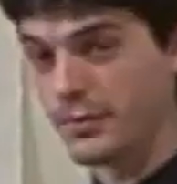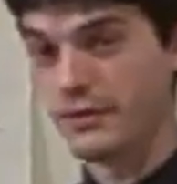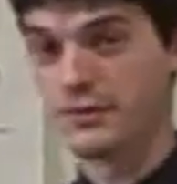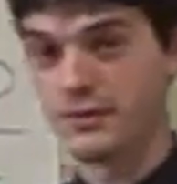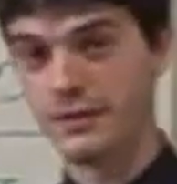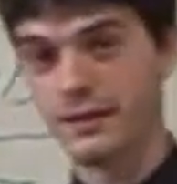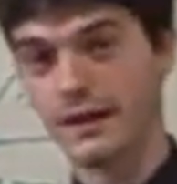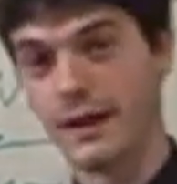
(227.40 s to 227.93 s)
appears
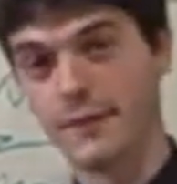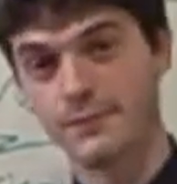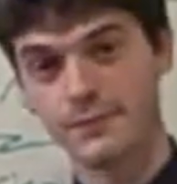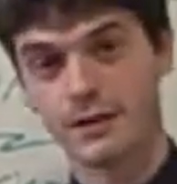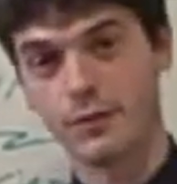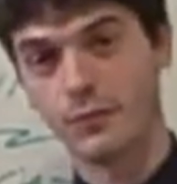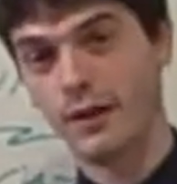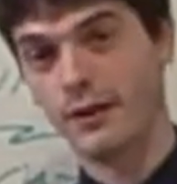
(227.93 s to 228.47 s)
to be that.
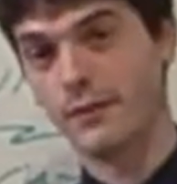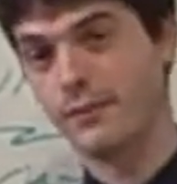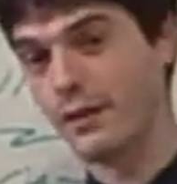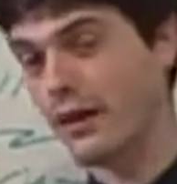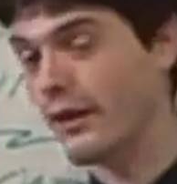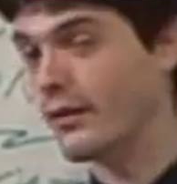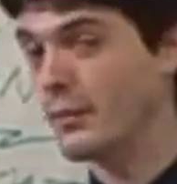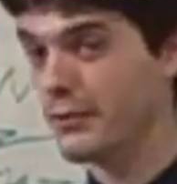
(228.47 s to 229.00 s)
Well,
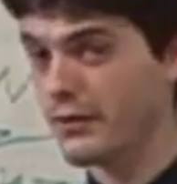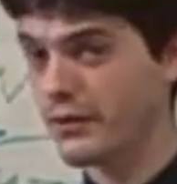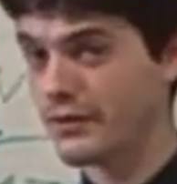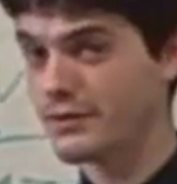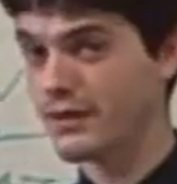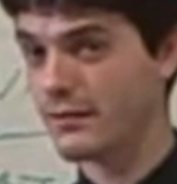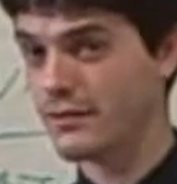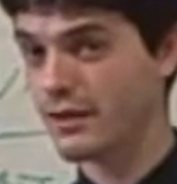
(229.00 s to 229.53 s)
I hope you
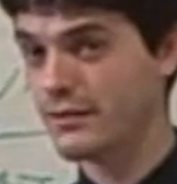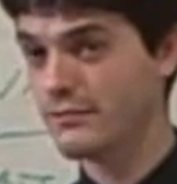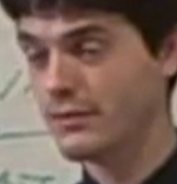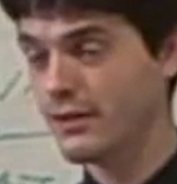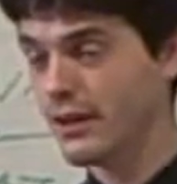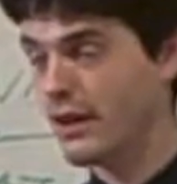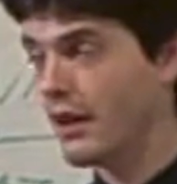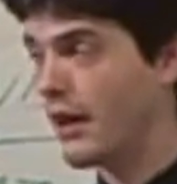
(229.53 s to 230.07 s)
learned something,
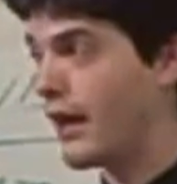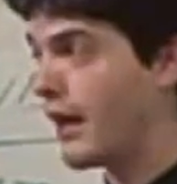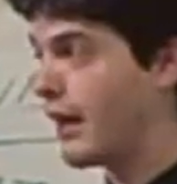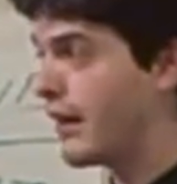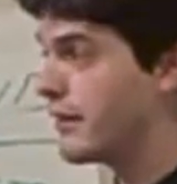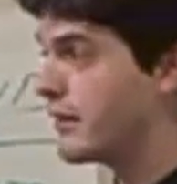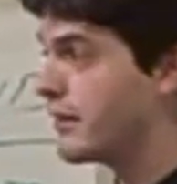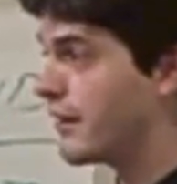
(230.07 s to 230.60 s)

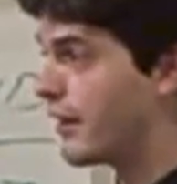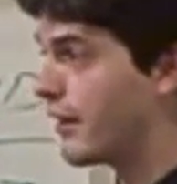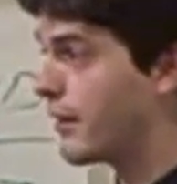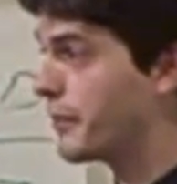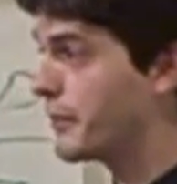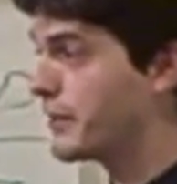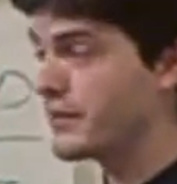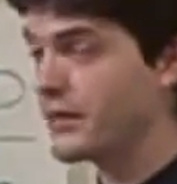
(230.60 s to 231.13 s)
and
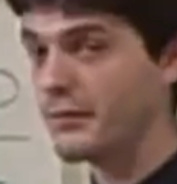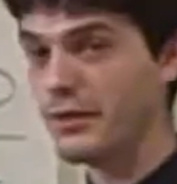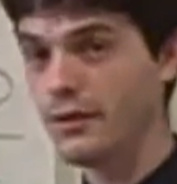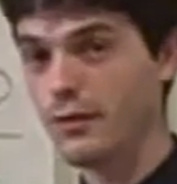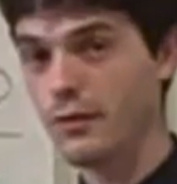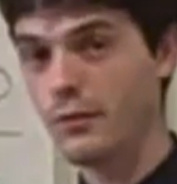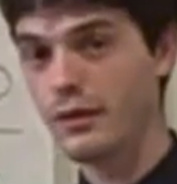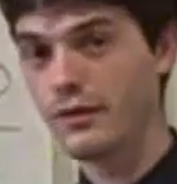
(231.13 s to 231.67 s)
please let me
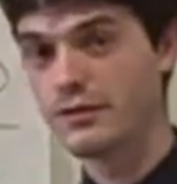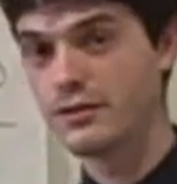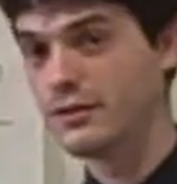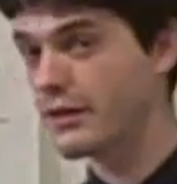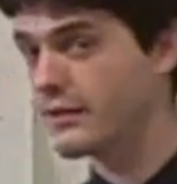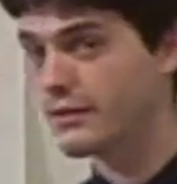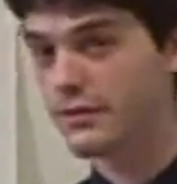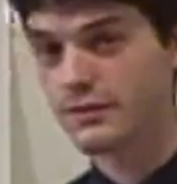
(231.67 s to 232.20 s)
know what else you'd
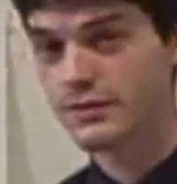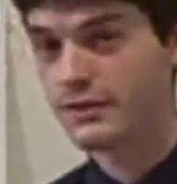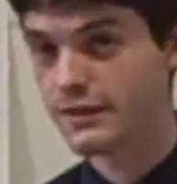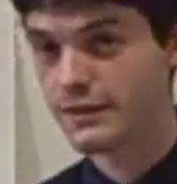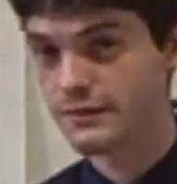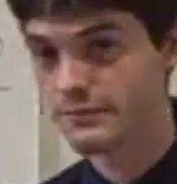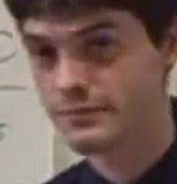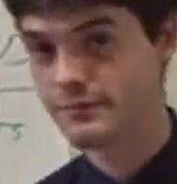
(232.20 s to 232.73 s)
like to learn
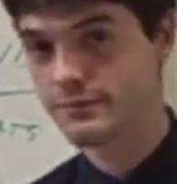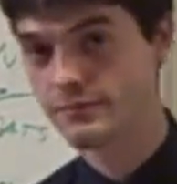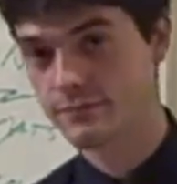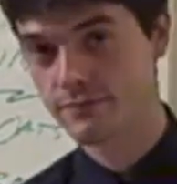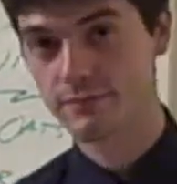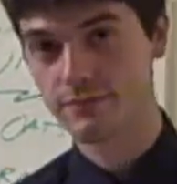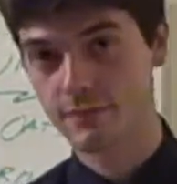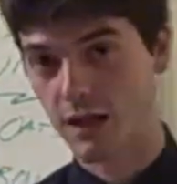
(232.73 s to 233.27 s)
today.
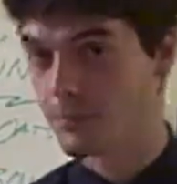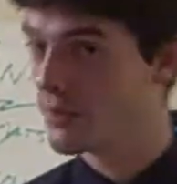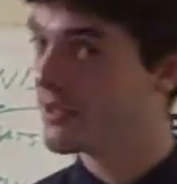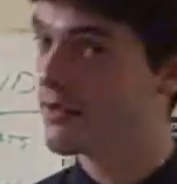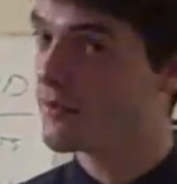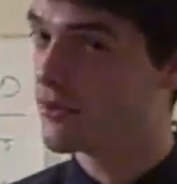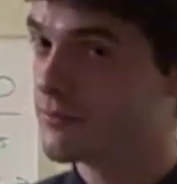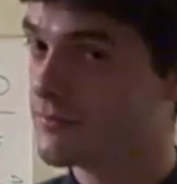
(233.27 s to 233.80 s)
I
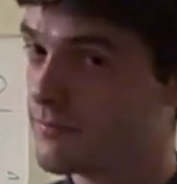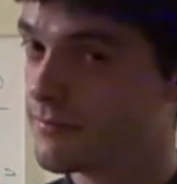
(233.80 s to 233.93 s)
beg of you.